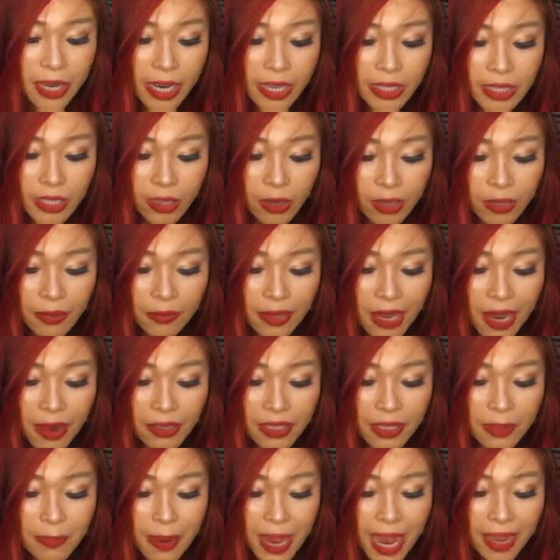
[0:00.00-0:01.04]
you guys see all the
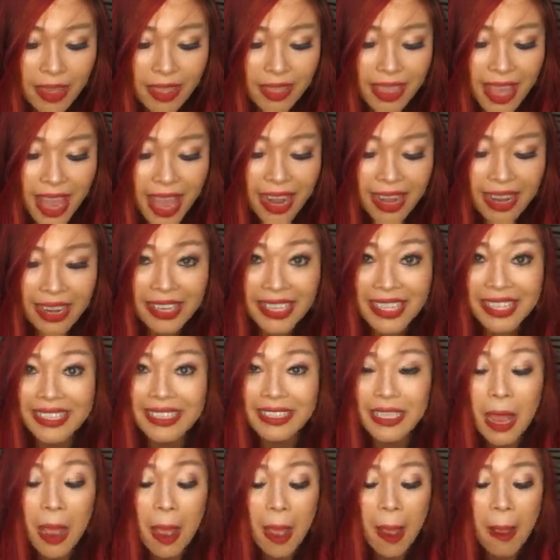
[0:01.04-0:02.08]
flowers in the back? That
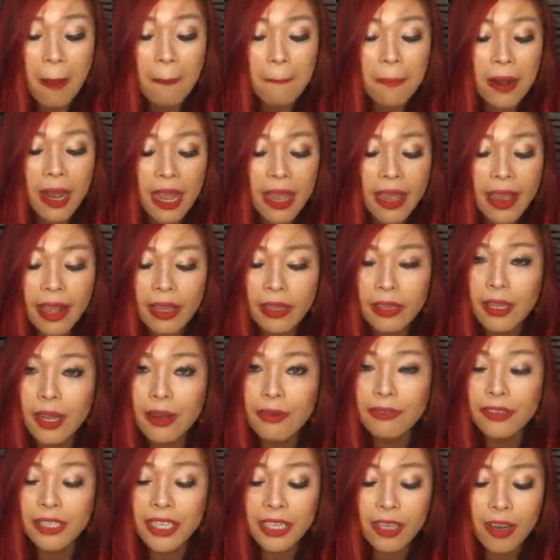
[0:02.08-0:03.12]
is my
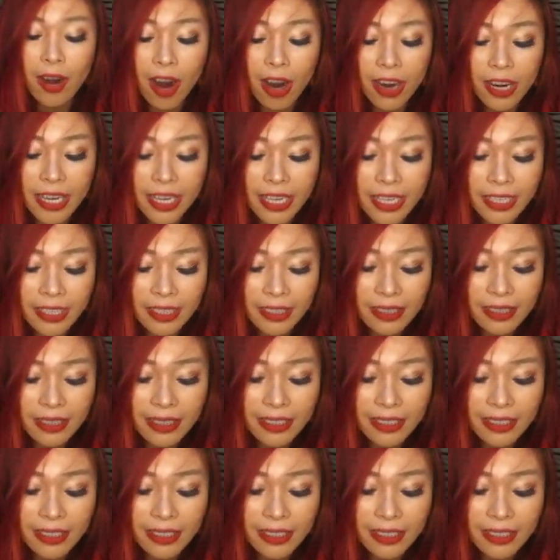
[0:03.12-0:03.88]
lovely garden